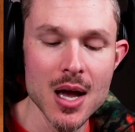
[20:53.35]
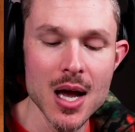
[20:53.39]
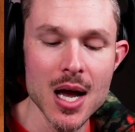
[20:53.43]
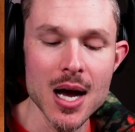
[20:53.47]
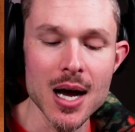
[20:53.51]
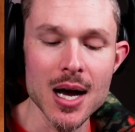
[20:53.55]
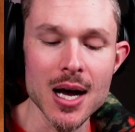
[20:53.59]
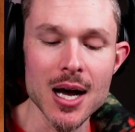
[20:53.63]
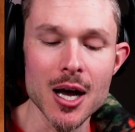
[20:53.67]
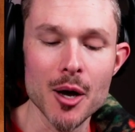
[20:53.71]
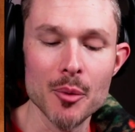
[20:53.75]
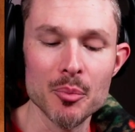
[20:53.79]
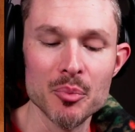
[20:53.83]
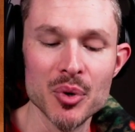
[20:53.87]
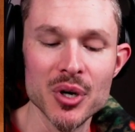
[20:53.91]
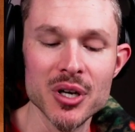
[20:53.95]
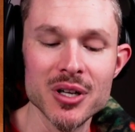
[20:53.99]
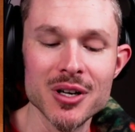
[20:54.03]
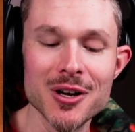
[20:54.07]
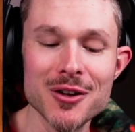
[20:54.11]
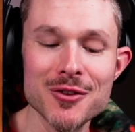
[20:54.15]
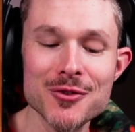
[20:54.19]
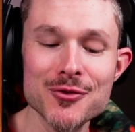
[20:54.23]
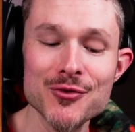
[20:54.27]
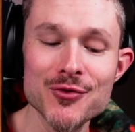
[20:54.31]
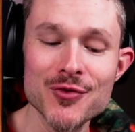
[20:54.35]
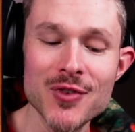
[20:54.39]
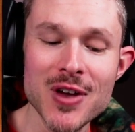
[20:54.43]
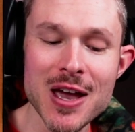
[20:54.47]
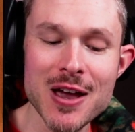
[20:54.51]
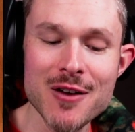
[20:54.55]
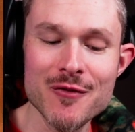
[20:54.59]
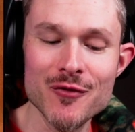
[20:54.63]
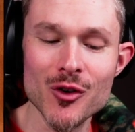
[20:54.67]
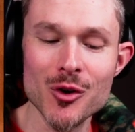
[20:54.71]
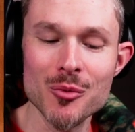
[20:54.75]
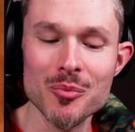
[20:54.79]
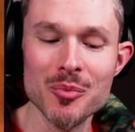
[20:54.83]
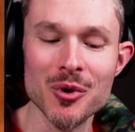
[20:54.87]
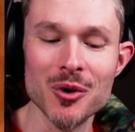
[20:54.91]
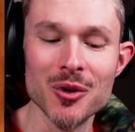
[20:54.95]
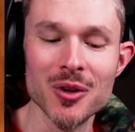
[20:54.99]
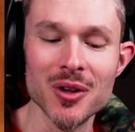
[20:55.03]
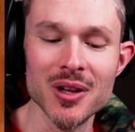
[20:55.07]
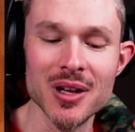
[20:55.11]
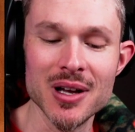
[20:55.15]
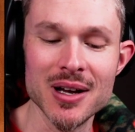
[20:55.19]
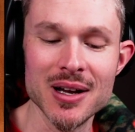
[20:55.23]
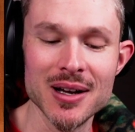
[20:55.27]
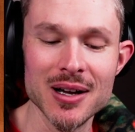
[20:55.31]
But
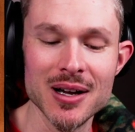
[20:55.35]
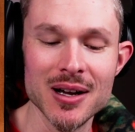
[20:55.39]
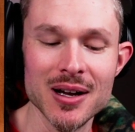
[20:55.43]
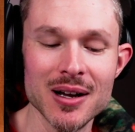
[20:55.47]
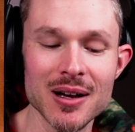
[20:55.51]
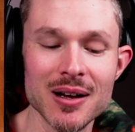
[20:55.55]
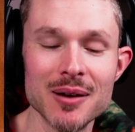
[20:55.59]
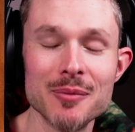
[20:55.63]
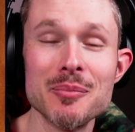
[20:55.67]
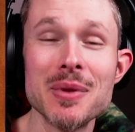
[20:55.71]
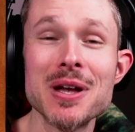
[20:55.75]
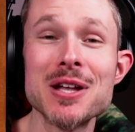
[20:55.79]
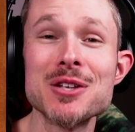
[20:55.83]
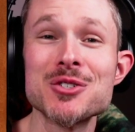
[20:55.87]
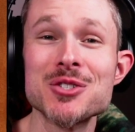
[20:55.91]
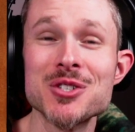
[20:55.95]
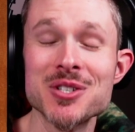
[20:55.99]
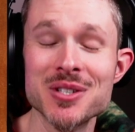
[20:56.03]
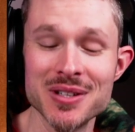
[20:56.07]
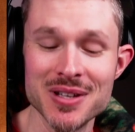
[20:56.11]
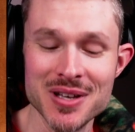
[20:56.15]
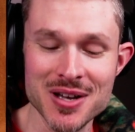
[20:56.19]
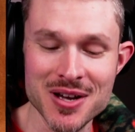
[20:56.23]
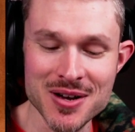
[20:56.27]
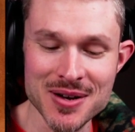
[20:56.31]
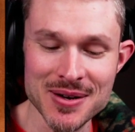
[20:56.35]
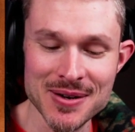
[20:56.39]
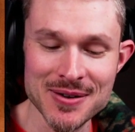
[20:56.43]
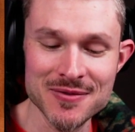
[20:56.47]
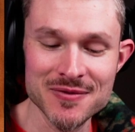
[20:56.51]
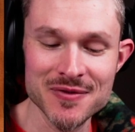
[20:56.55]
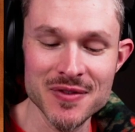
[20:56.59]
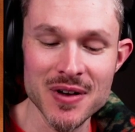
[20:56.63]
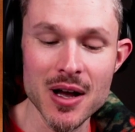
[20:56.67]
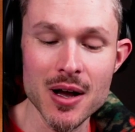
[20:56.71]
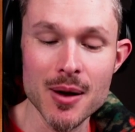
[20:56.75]
unfavorable mention of